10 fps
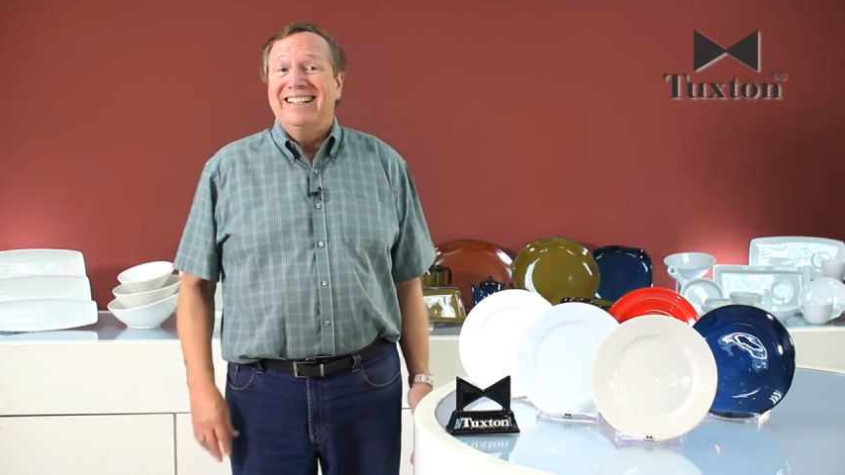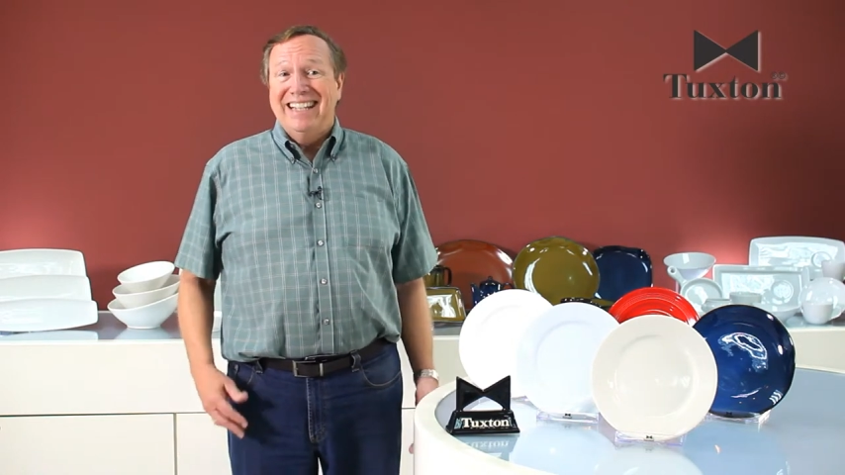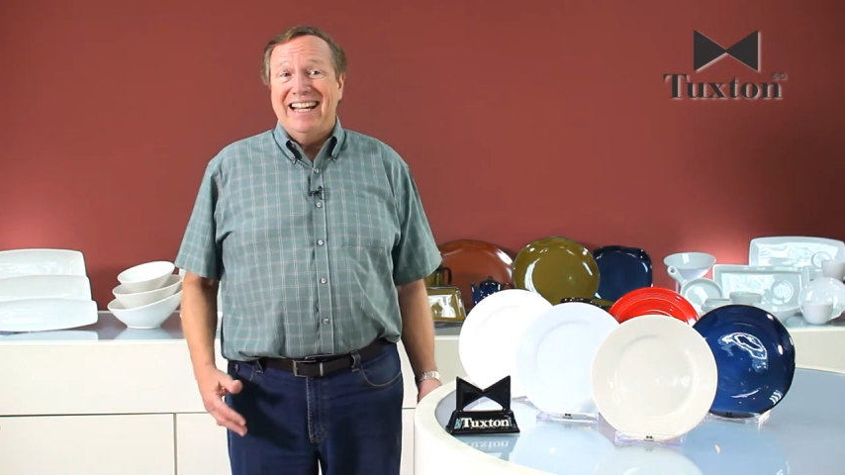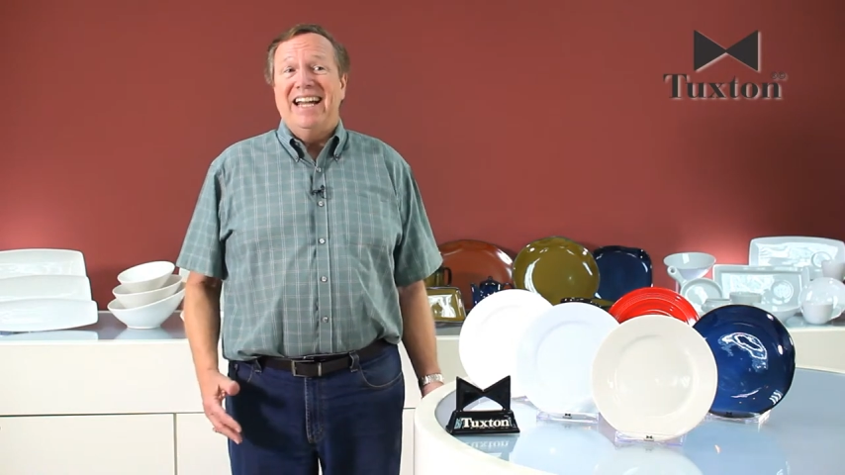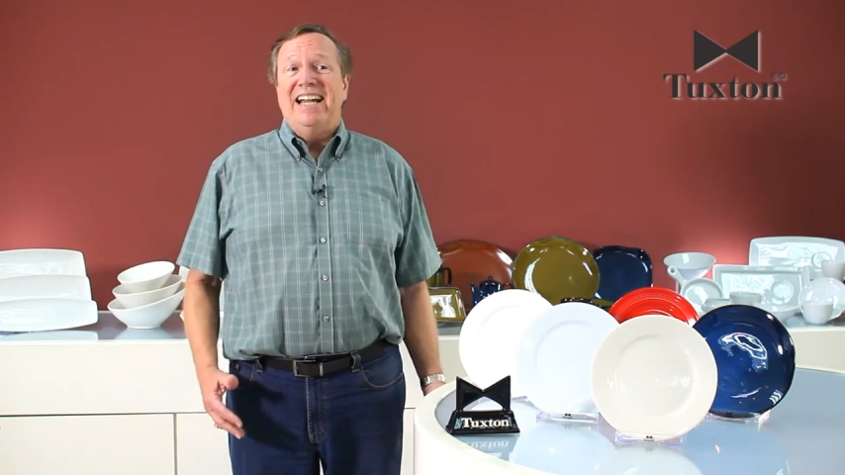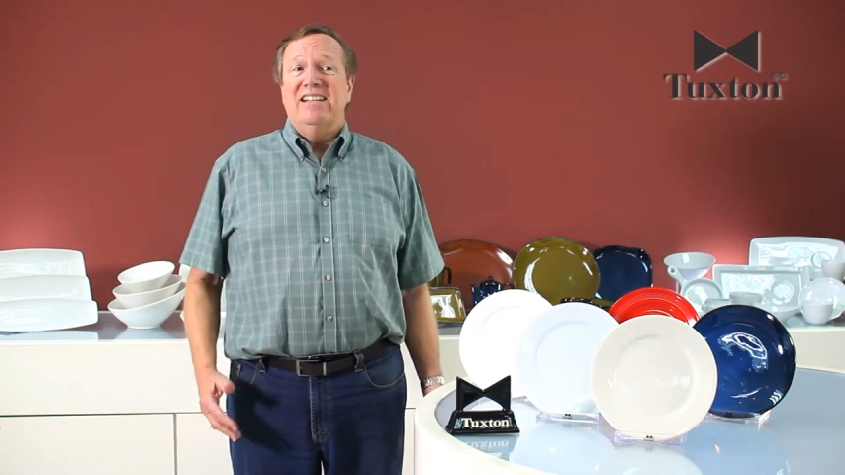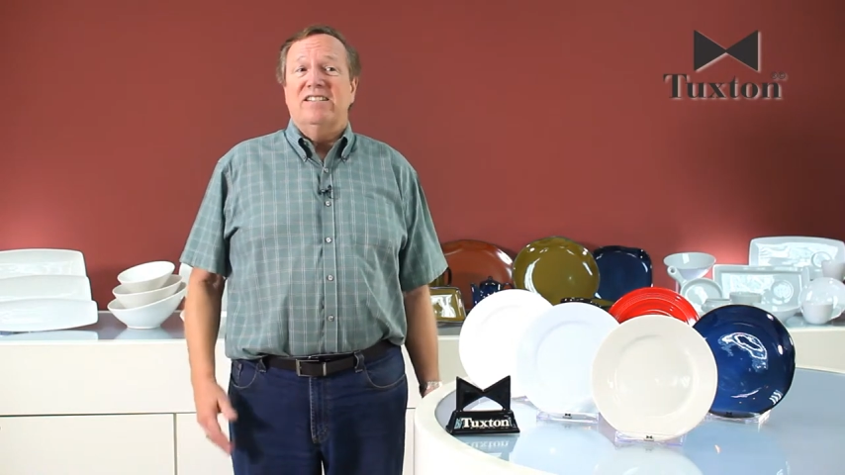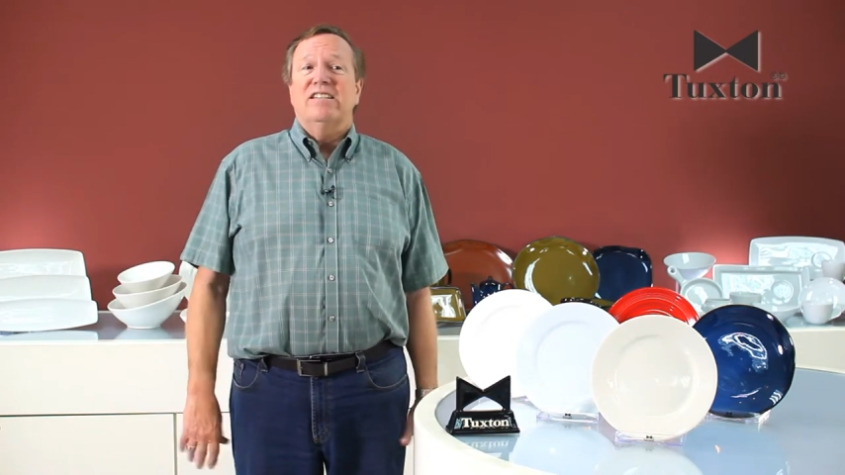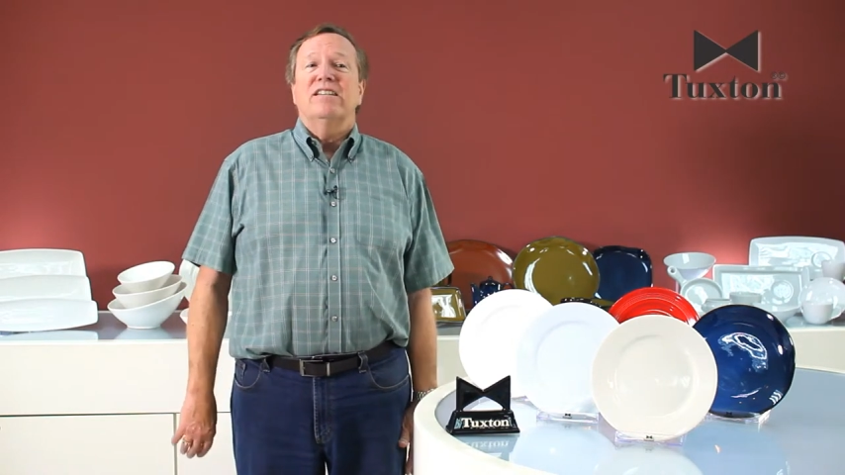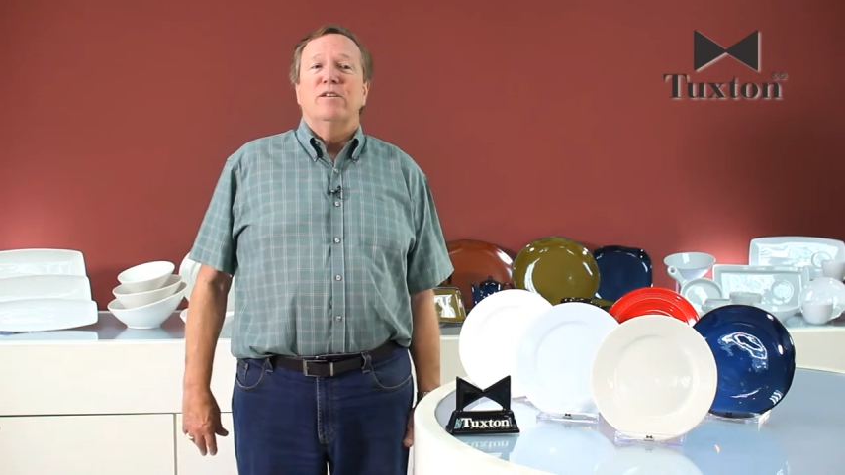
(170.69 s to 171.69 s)
the
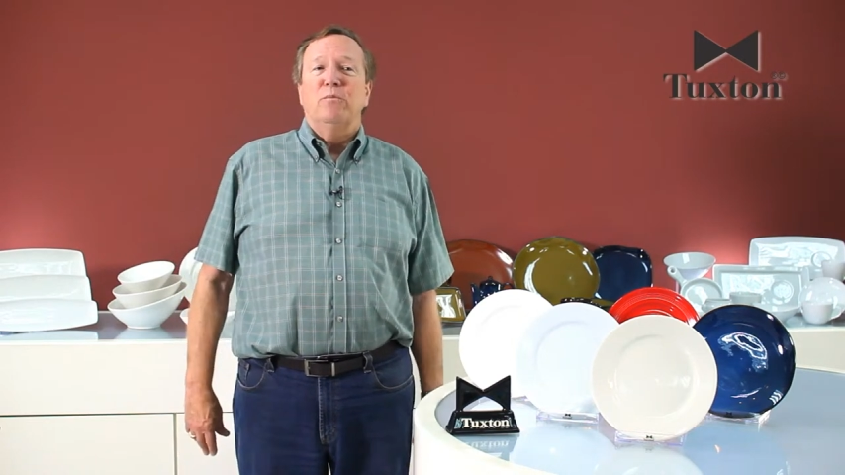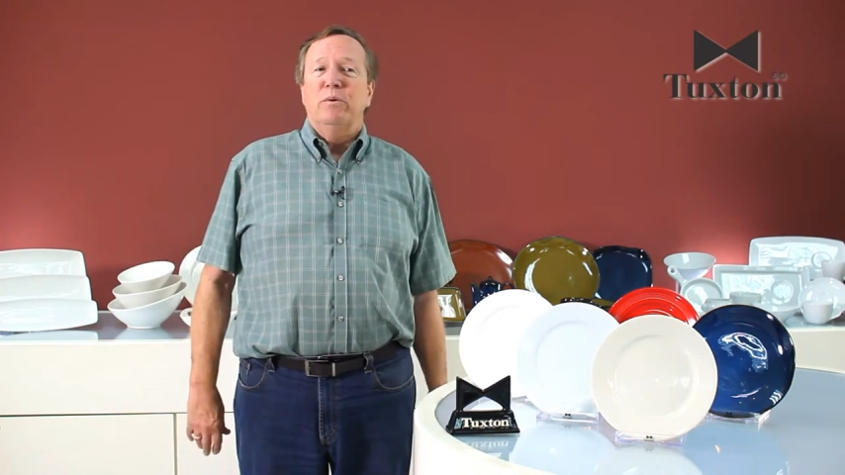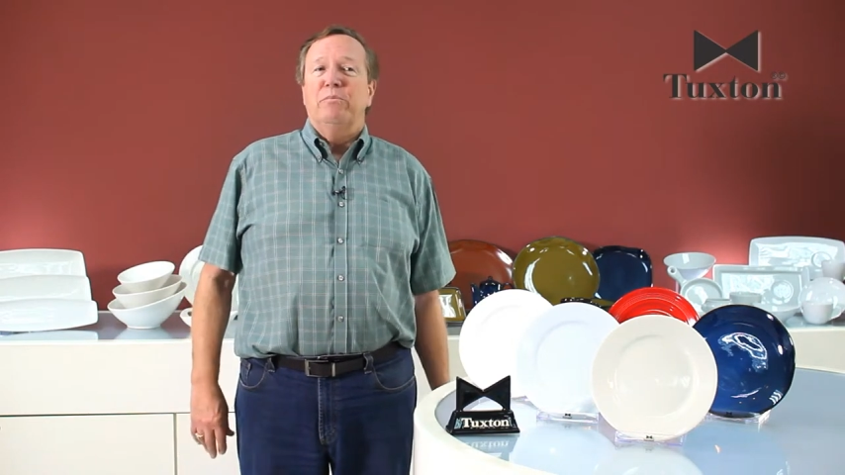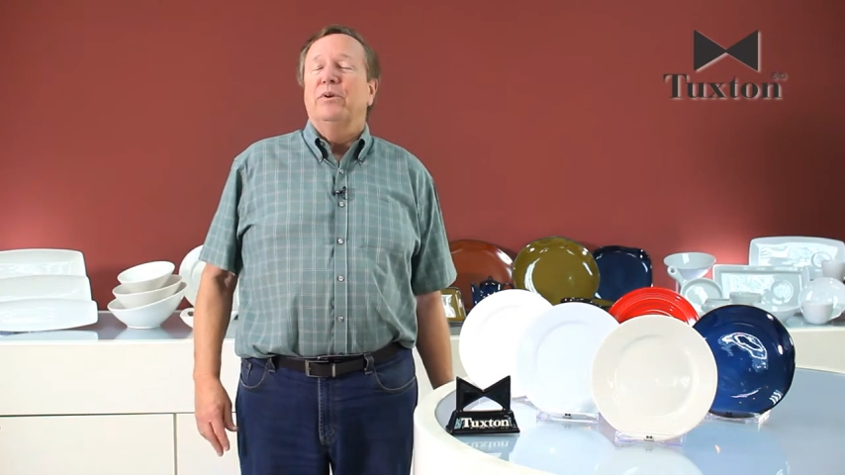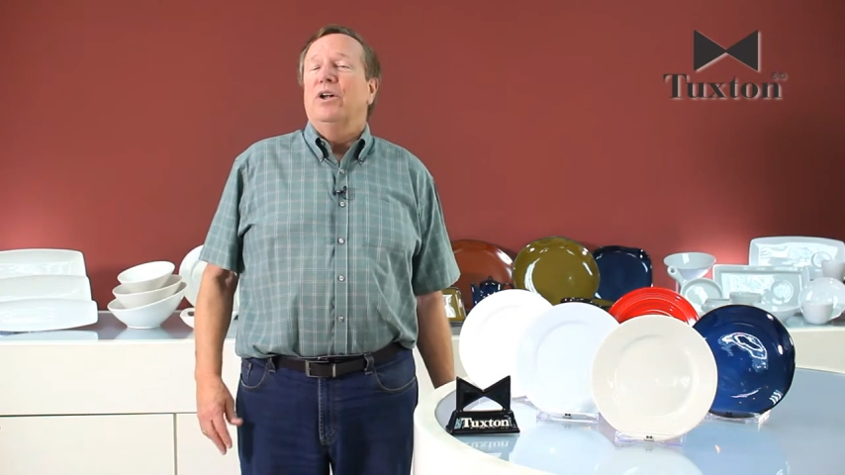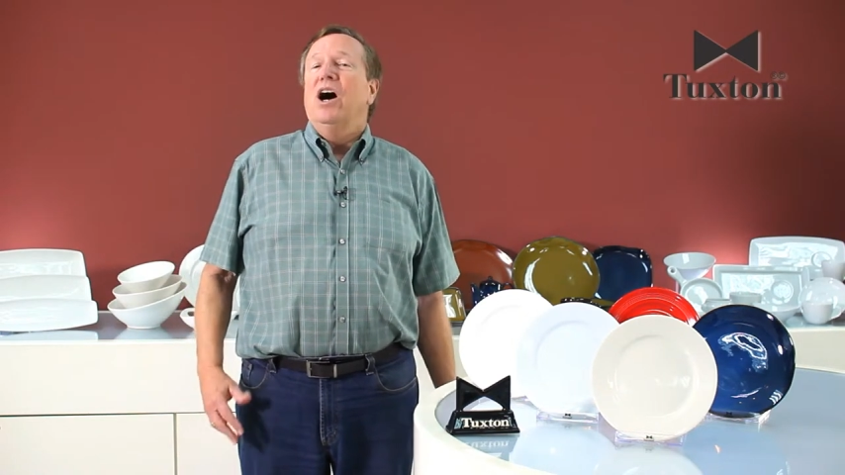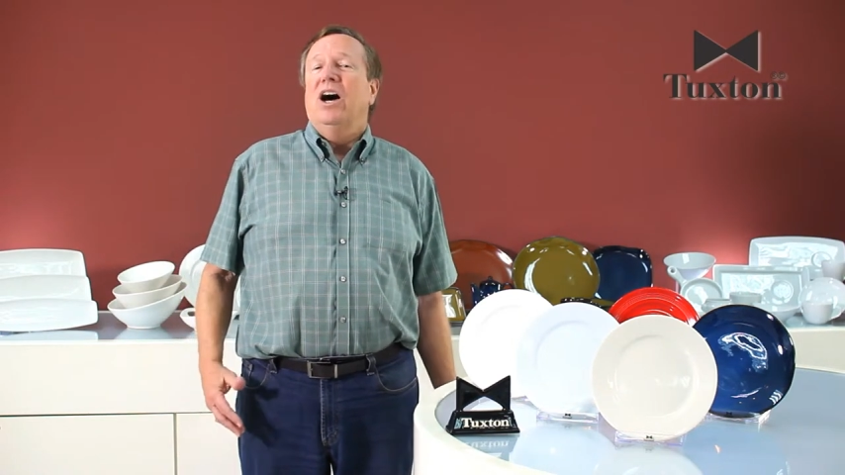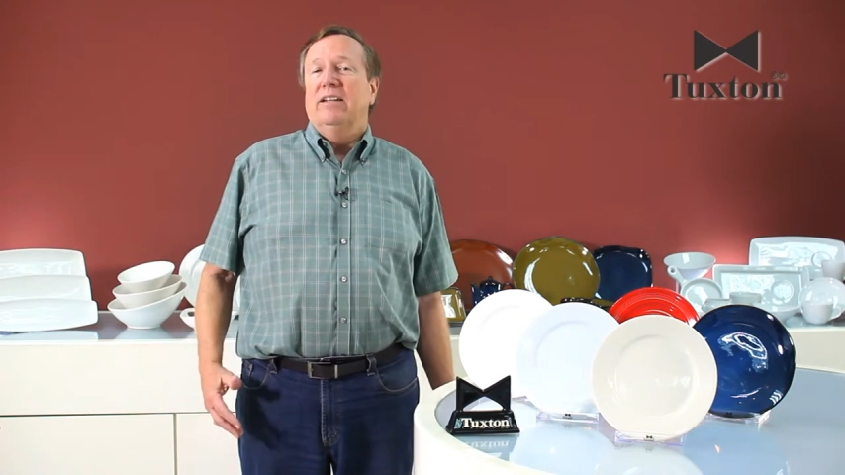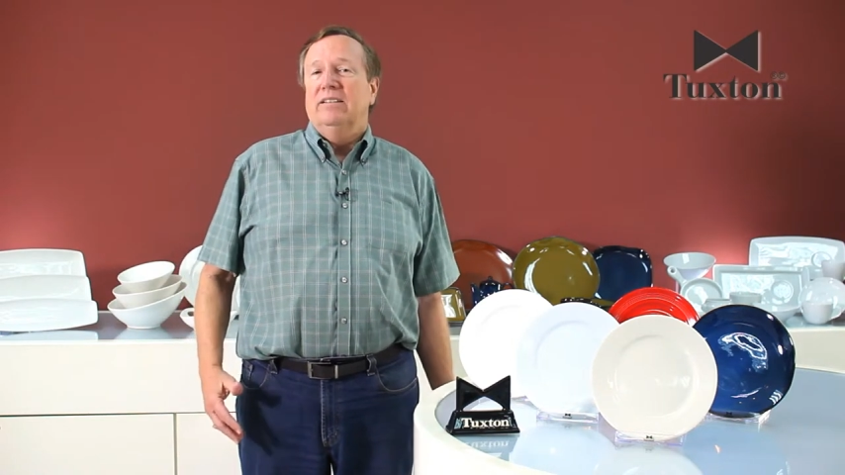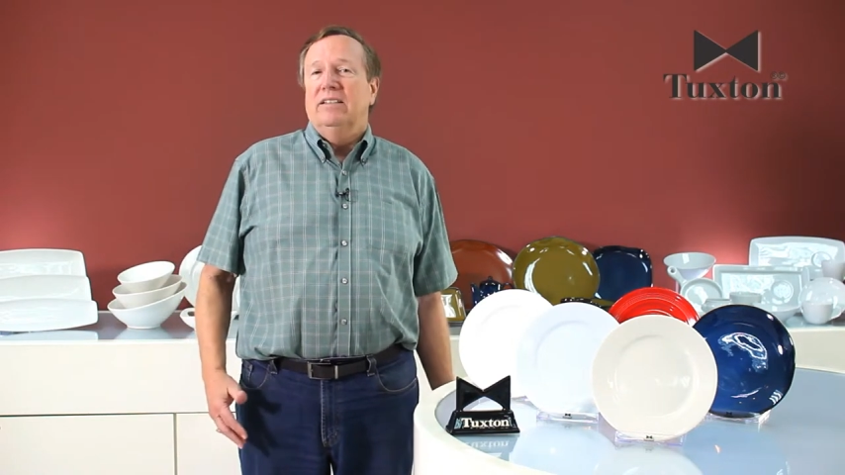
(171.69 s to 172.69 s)
glaze that we put
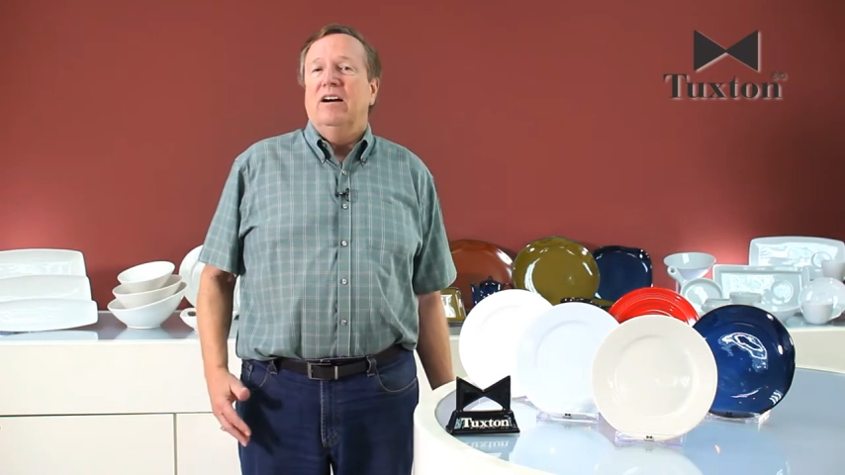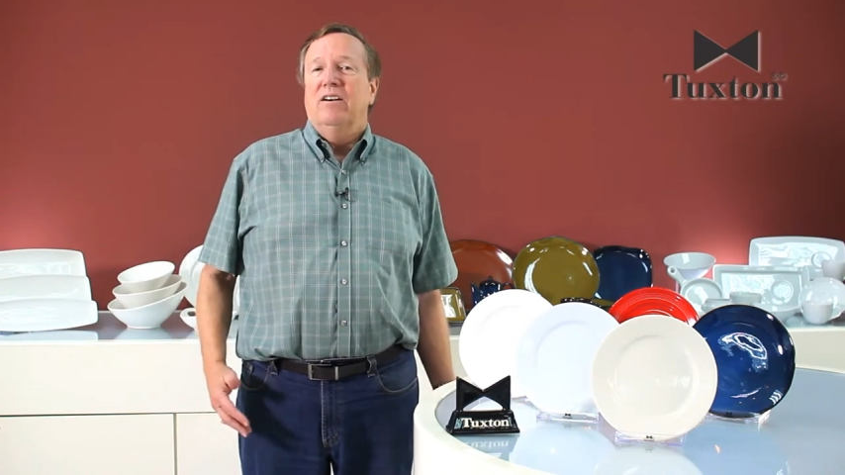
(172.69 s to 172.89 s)
on